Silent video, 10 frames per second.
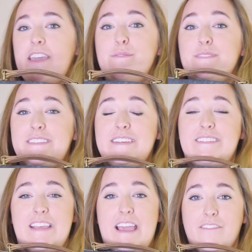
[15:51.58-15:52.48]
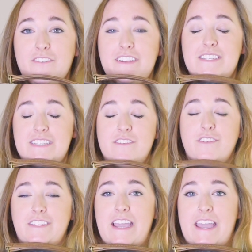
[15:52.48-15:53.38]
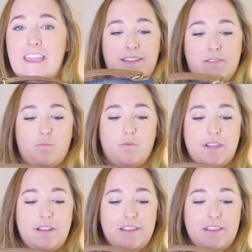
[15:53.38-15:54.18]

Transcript: use this every single day. It's real